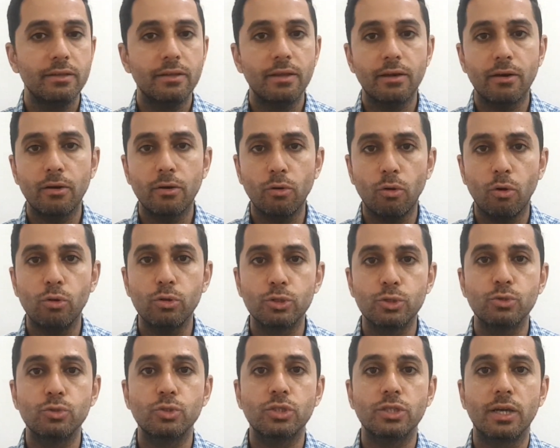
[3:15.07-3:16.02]
there are
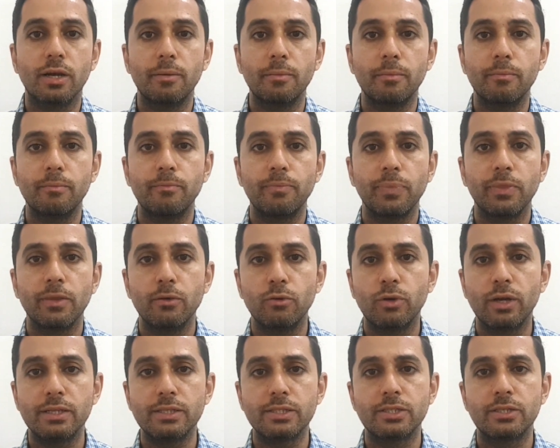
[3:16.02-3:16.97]
also some,
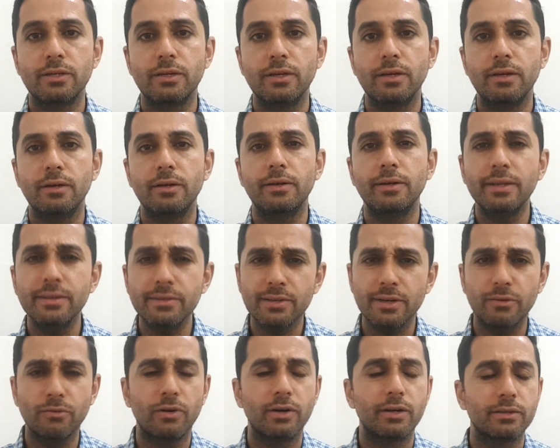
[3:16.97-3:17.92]
you can say,
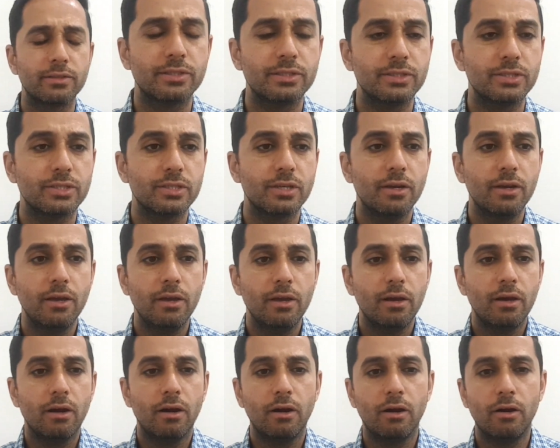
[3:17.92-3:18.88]
disadvantages,
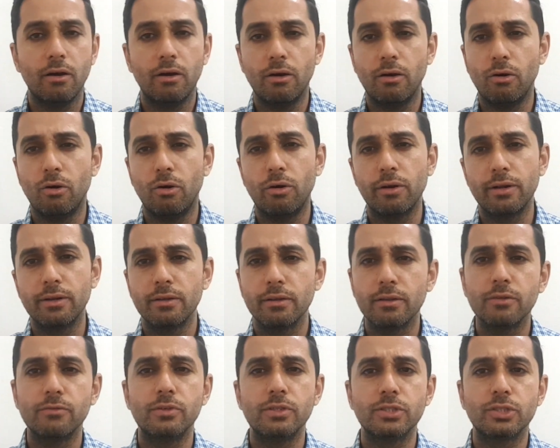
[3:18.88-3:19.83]
or in
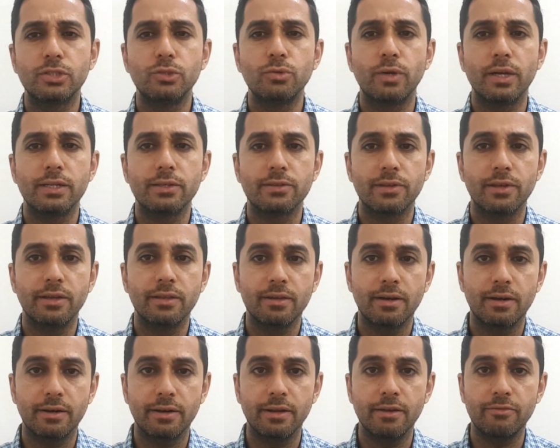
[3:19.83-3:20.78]
other words, you can say
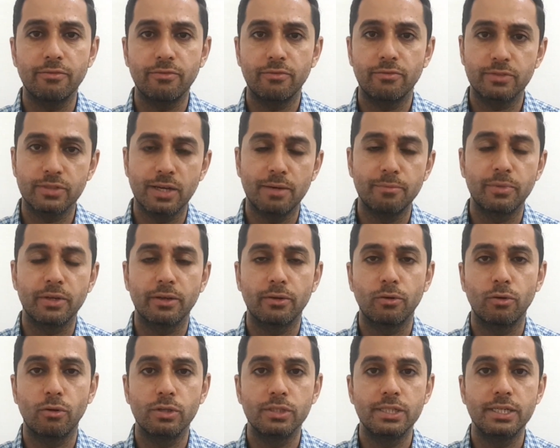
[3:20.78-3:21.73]
that if some
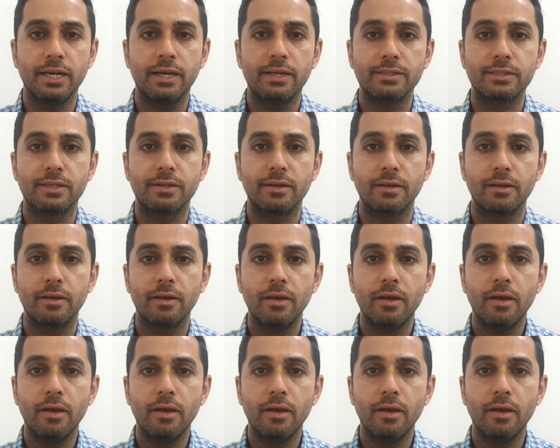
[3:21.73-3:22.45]
technology has an